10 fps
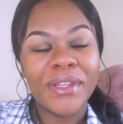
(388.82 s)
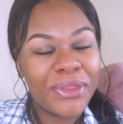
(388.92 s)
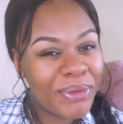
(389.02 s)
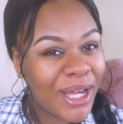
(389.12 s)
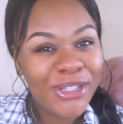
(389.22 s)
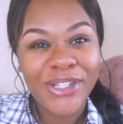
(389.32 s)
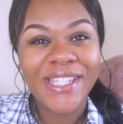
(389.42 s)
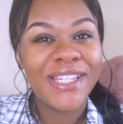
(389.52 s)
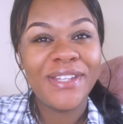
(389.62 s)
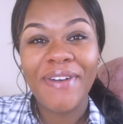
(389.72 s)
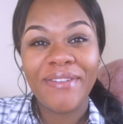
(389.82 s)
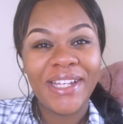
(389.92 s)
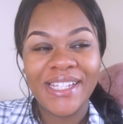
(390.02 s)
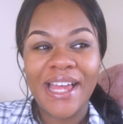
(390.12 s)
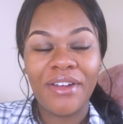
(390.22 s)
365
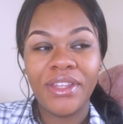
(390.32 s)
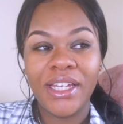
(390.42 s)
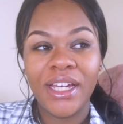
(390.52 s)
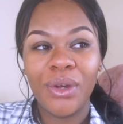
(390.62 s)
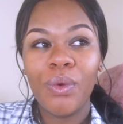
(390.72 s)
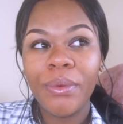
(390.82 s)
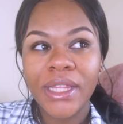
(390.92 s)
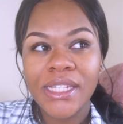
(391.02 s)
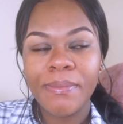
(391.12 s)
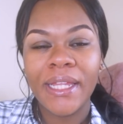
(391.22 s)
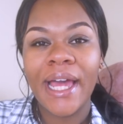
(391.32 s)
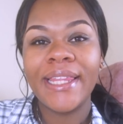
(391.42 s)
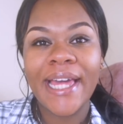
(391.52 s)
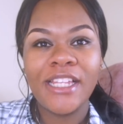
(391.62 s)
days out the year, what would this be like?